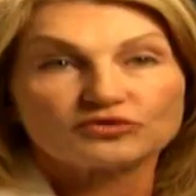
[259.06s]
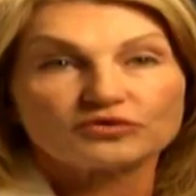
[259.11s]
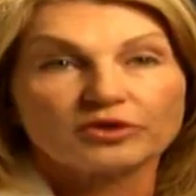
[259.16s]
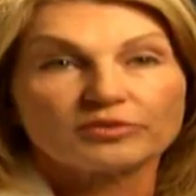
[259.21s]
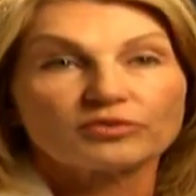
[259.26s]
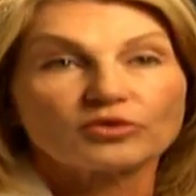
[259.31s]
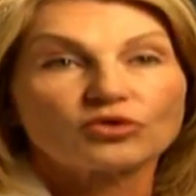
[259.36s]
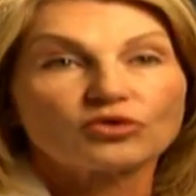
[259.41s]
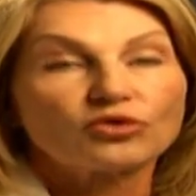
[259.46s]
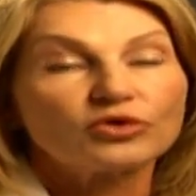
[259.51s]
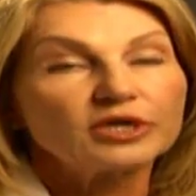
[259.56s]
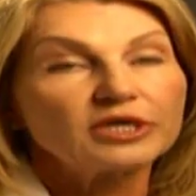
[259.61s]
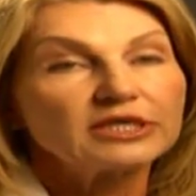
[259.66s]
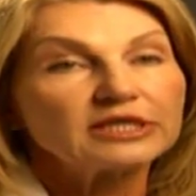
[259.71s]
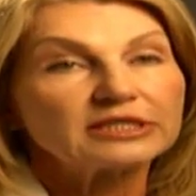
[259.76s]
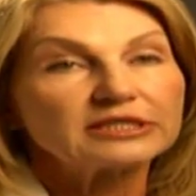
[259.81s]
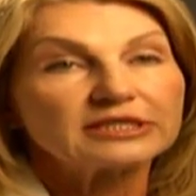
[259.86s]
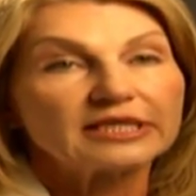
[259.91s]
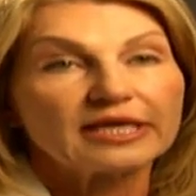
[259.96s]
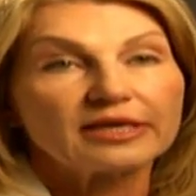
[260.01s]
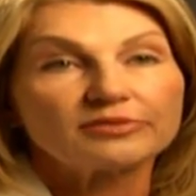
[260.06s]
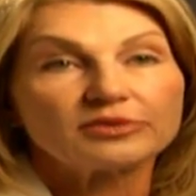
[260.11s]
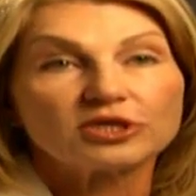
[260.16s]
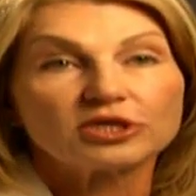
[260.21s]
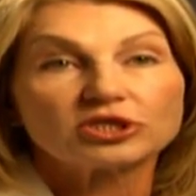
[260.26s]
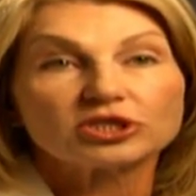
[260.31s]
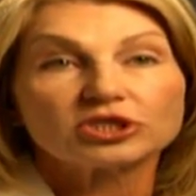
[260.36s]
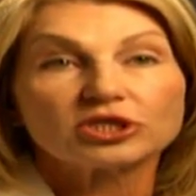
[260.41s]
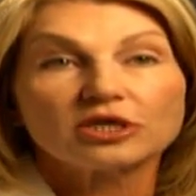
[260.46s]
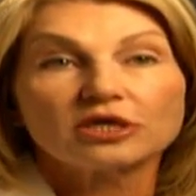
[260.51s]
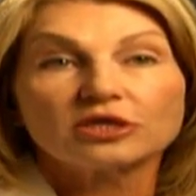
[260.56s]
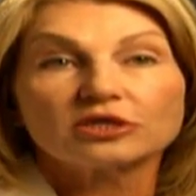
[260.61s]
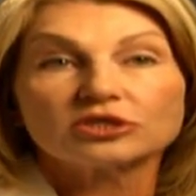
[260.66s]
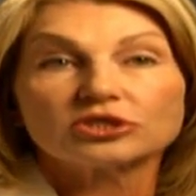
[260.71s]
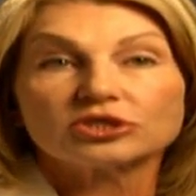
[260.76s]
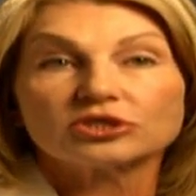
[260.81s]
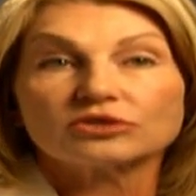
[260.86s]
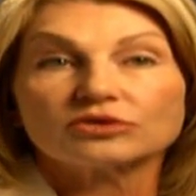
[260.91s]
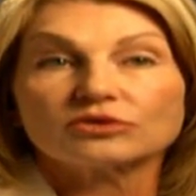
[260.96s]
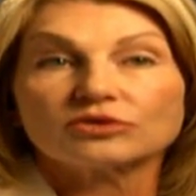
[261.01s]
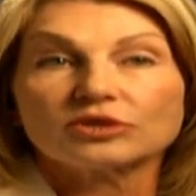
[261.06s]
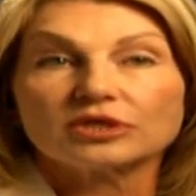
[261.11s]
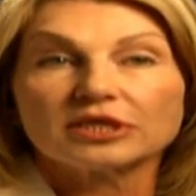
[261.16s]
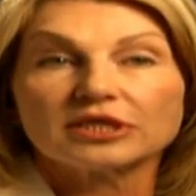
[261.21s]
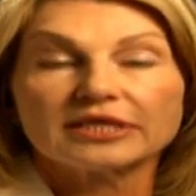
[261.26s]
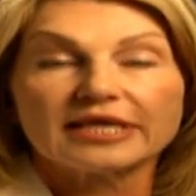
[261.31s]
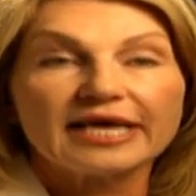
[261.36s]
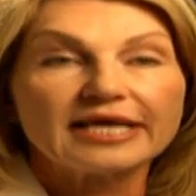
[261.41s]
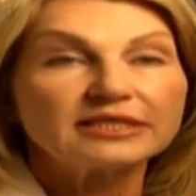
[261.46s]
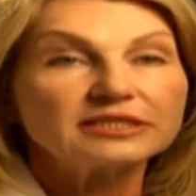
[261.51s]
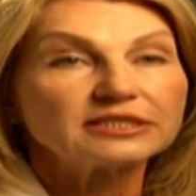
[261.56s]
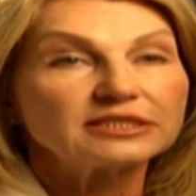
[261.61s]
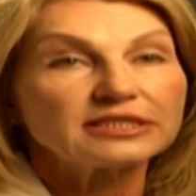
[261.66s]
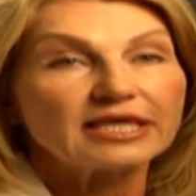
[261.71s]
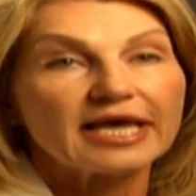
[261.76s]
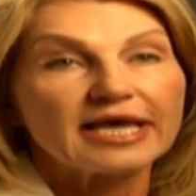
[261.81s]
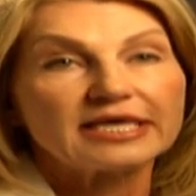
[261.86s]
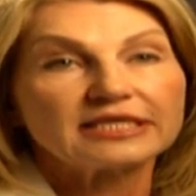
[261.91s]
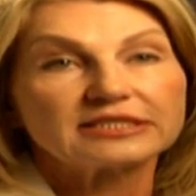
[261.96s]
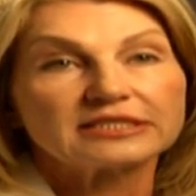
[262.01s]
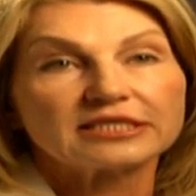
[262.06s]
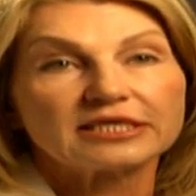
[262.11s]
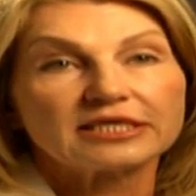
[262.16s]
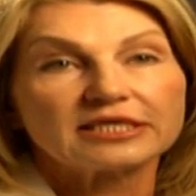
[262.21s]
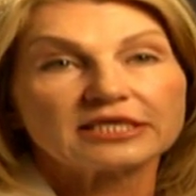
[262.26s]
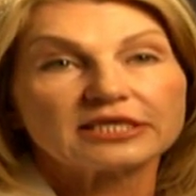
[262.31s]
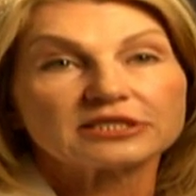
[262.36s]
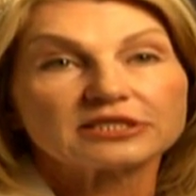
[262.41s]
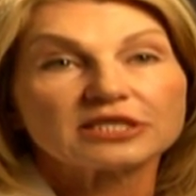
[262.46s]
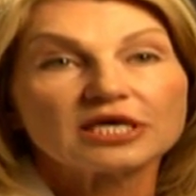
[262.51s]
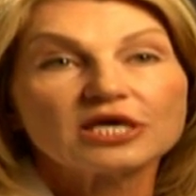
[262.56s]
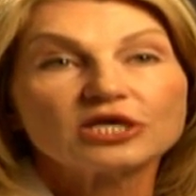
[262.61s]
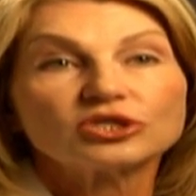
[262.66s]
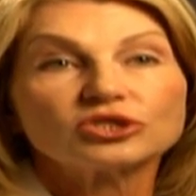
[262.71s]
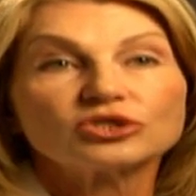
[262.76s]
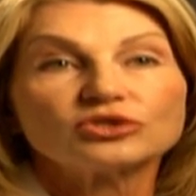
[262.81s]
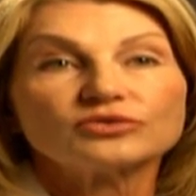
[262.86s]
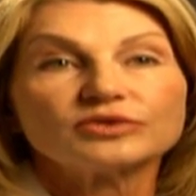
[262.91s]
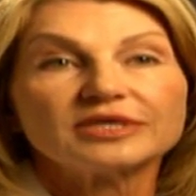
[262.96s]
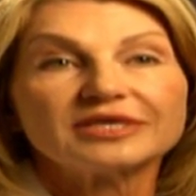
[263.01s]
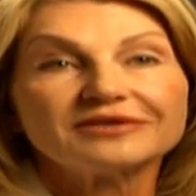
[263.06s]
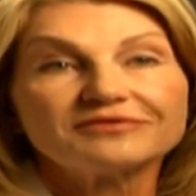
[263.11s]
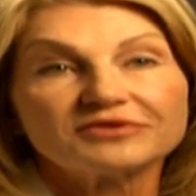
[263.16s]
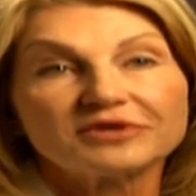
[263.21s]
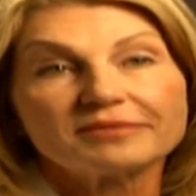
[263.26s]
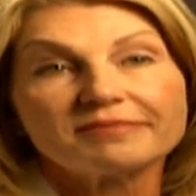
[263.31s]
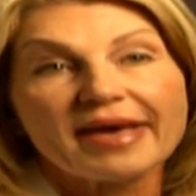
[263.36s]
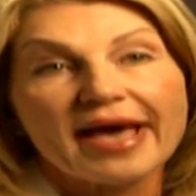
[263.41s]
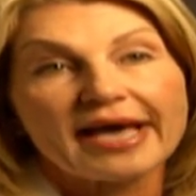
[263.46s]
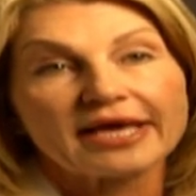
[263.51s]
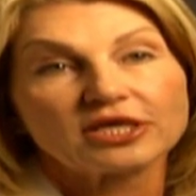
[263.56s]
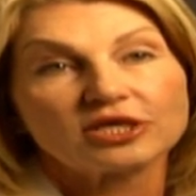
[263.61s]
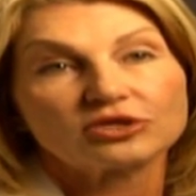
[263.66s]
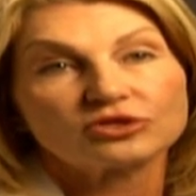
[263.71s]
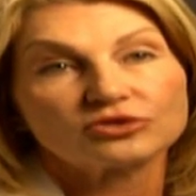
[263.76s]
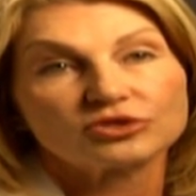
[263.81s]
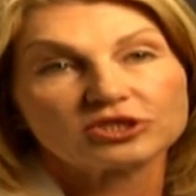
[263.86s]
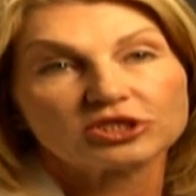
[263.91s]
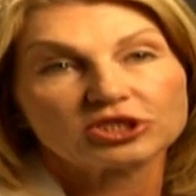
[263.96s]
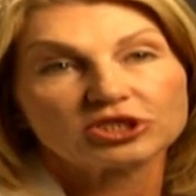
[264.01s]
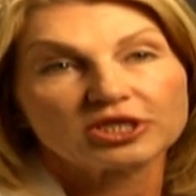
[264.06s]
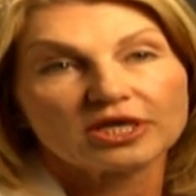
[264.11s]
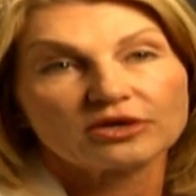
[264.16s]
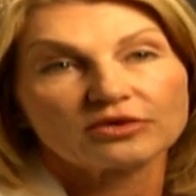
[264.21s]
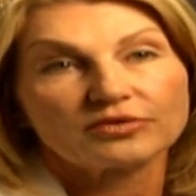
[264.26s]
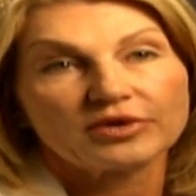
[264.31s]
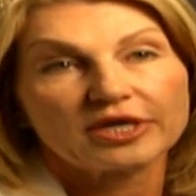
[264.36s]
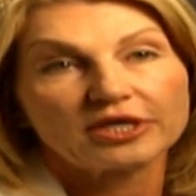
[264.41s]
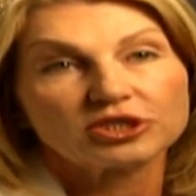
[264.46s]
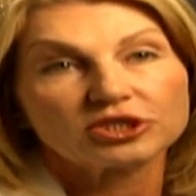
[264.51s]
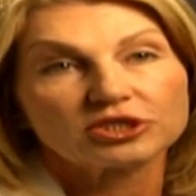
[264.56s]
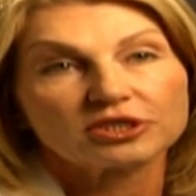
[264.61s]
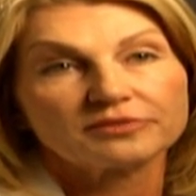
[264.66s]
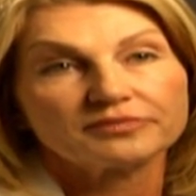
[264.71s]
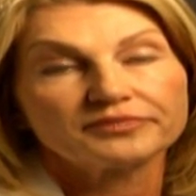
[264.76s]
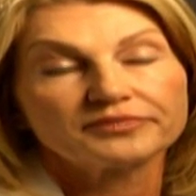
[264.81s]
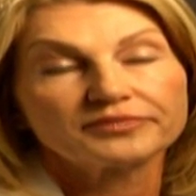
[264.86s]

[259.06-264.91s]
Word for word: from corneal damage to lens haziness to even macular degeneration.